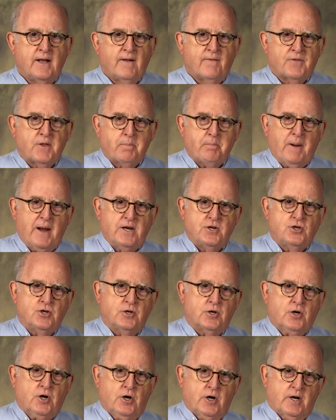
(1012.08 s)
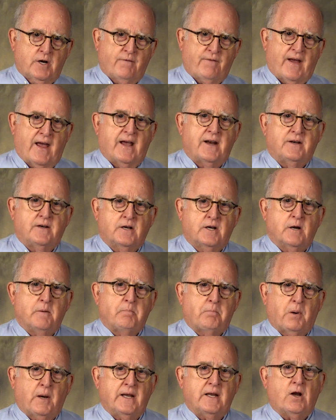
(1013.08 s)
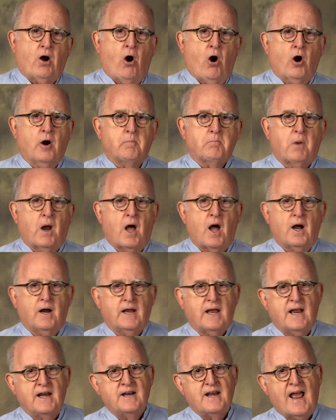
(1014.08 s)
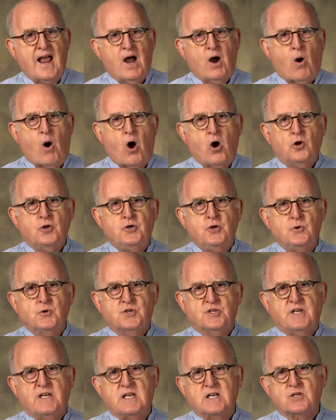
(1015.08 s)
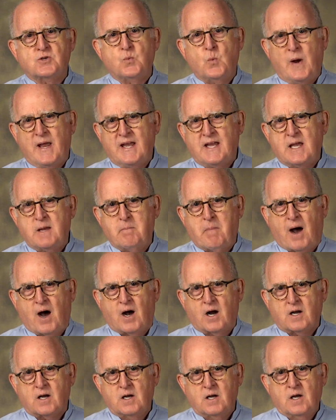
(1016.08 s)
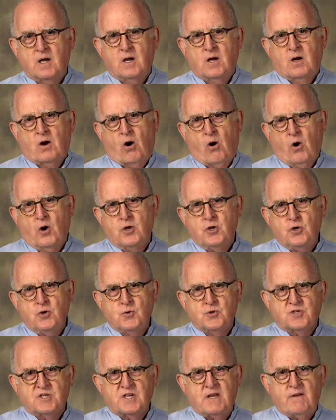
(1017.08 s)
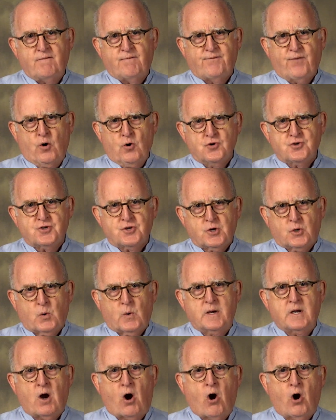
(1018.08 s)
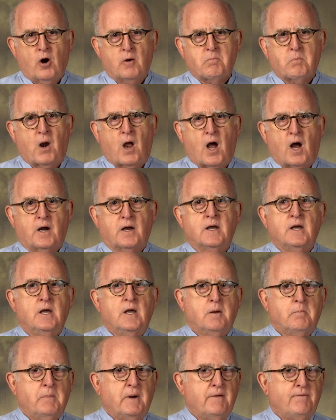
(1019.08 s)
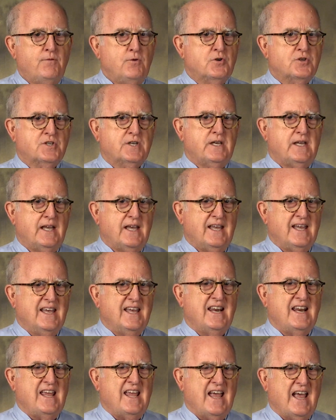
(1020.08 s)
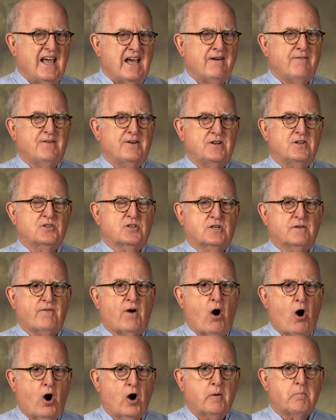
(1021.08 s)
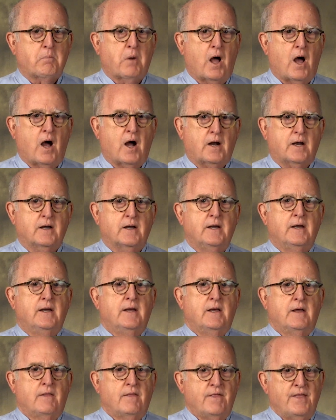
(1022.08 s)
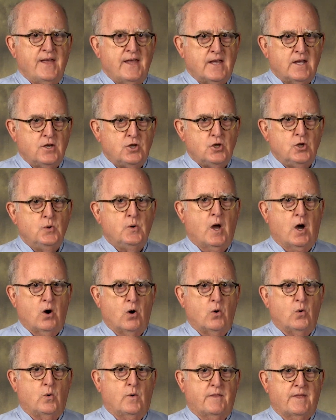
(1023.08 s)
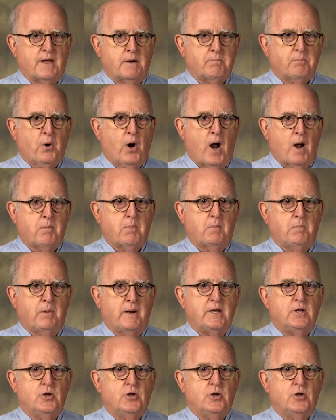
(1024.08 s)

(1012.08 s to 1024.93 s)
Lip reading: the patient could have had complete heart block, and now all you see is Winky Bach, or you see first-degree heart block. But if you see any evidence of heart block, then you know that probably